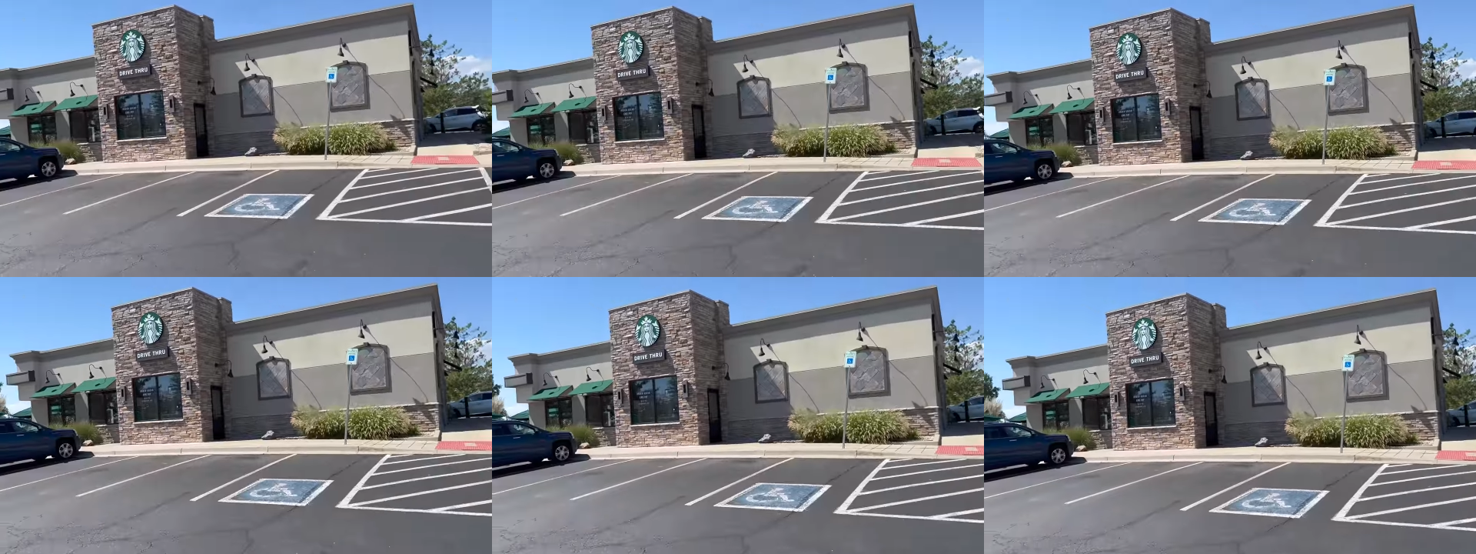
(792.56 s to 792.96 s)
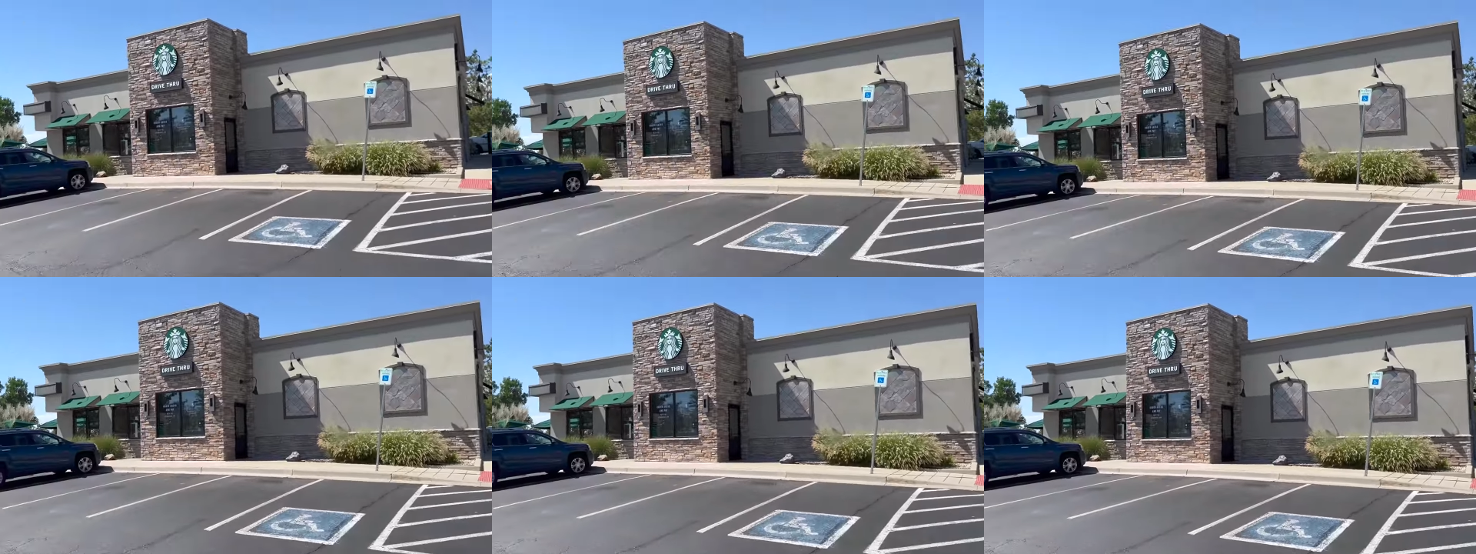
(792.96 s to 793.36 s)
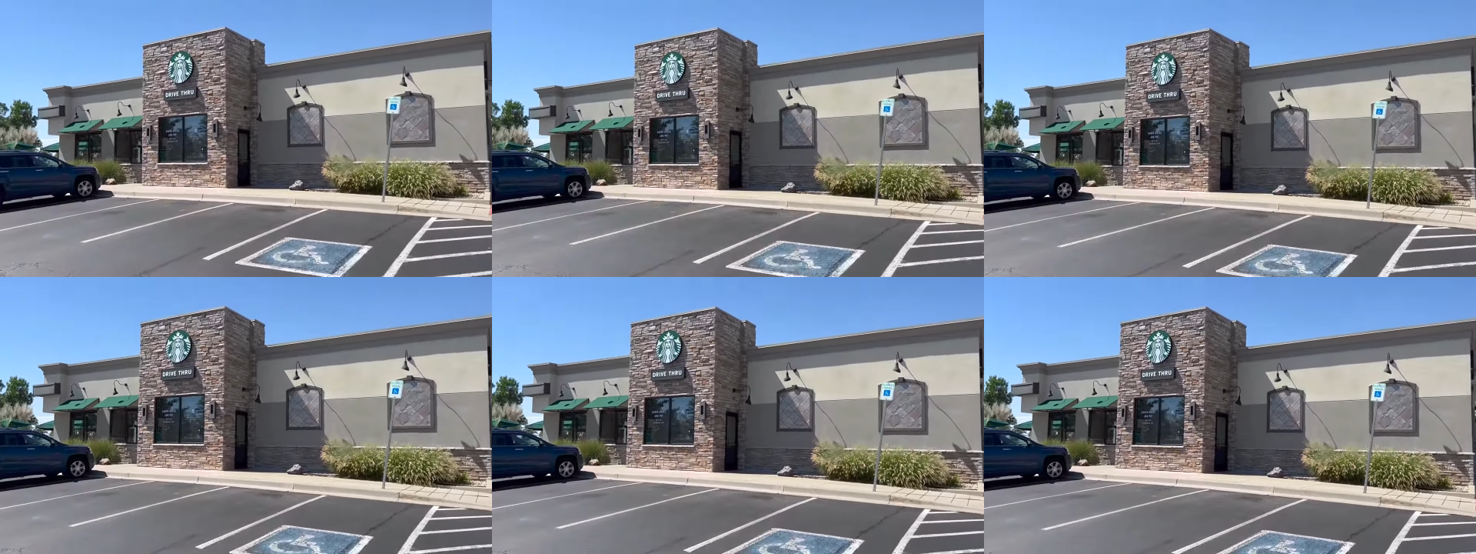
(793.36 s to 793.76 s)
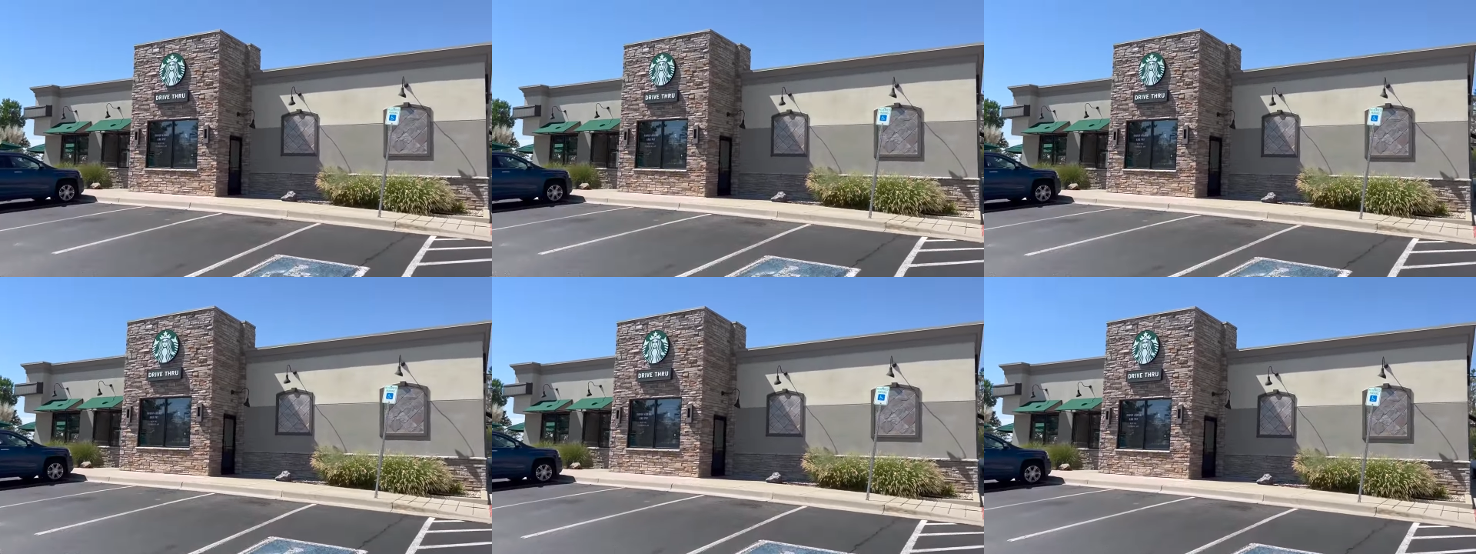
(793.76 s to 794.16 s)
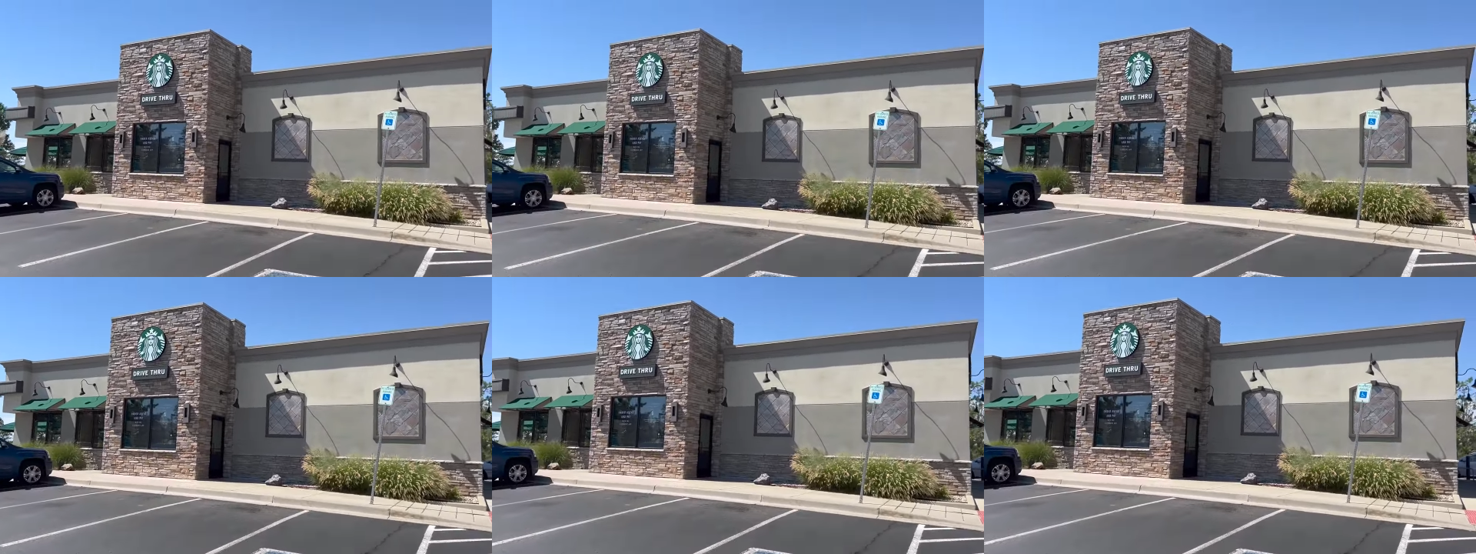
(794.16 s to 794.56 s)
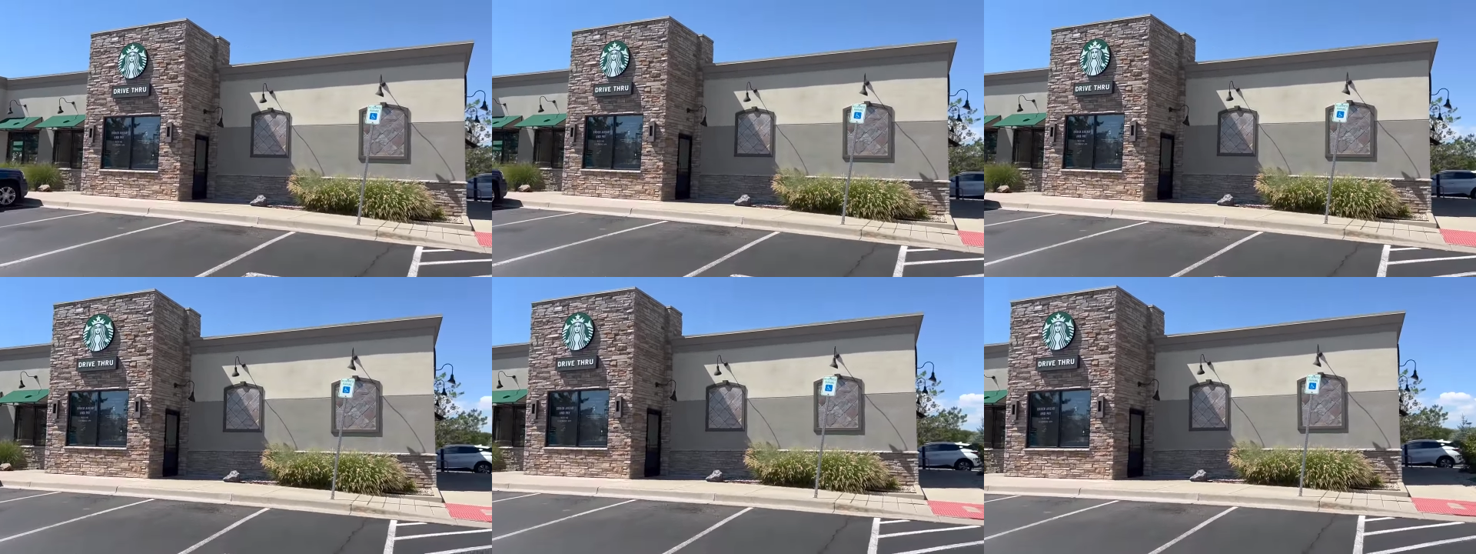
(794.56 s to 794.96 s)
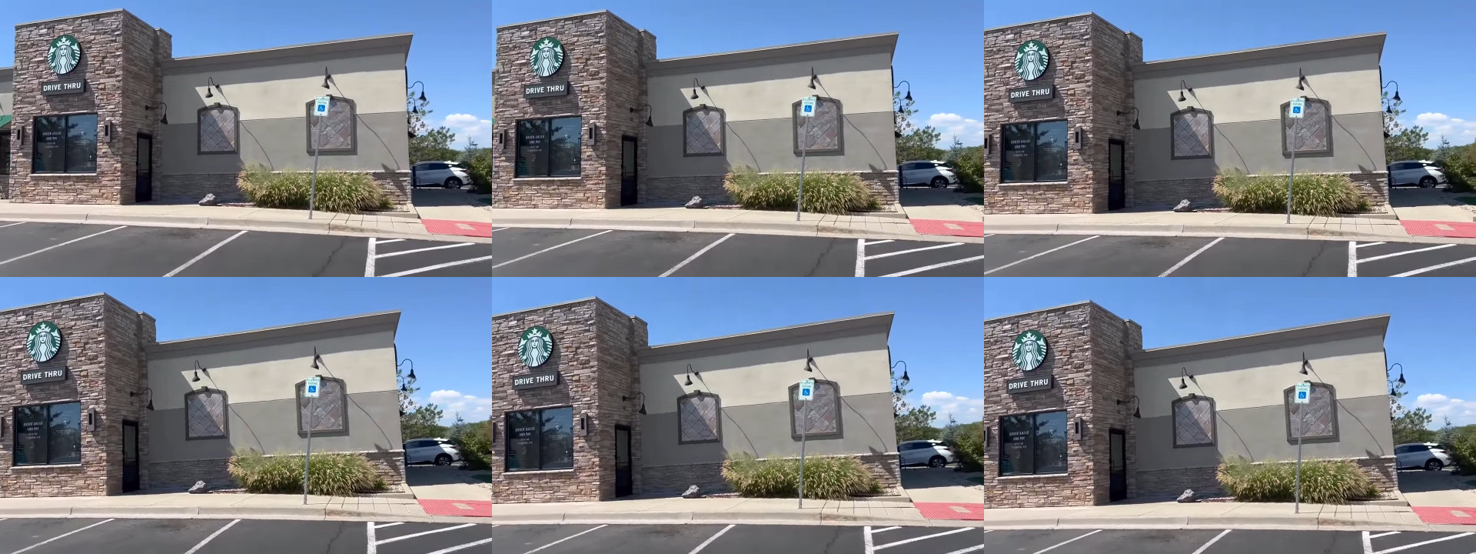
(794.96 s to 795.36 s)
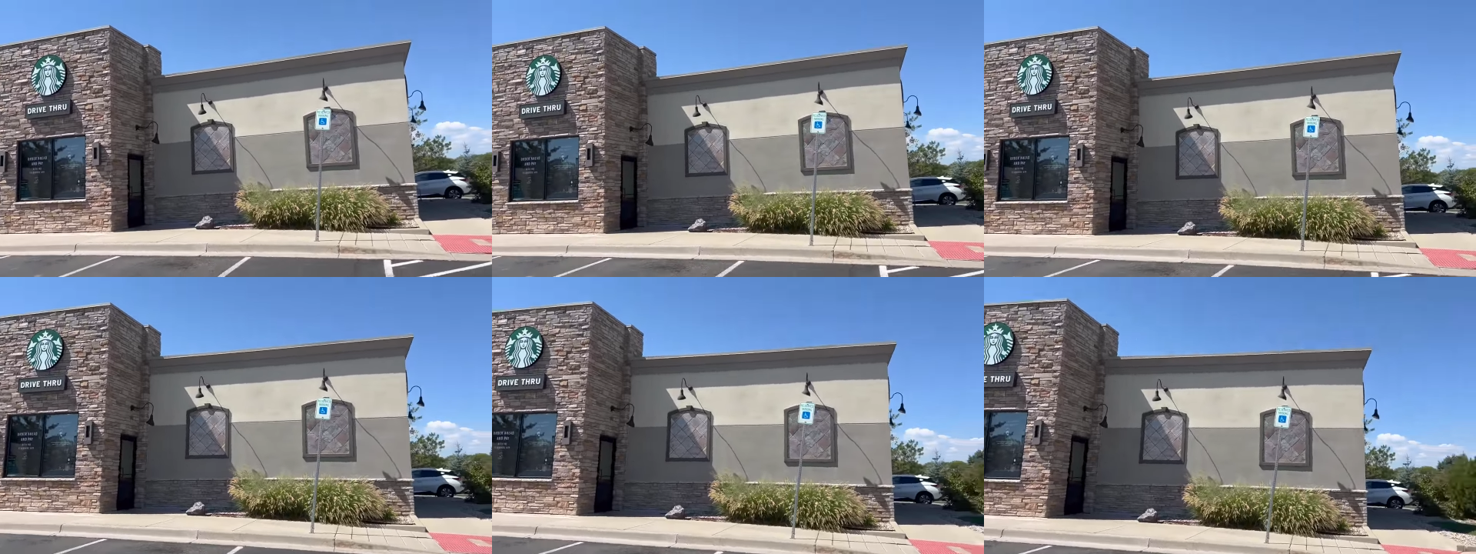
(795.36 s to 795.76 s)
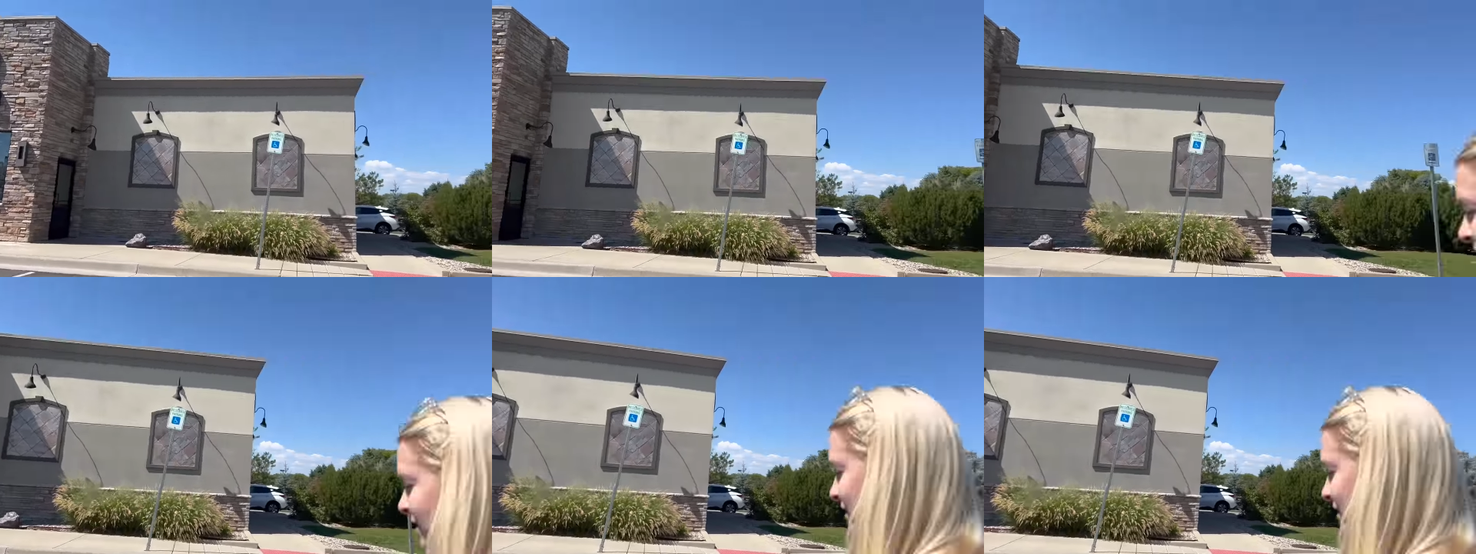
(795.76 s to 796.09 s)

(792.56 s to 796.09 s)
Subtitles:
No face is visible, so there are no lips to read.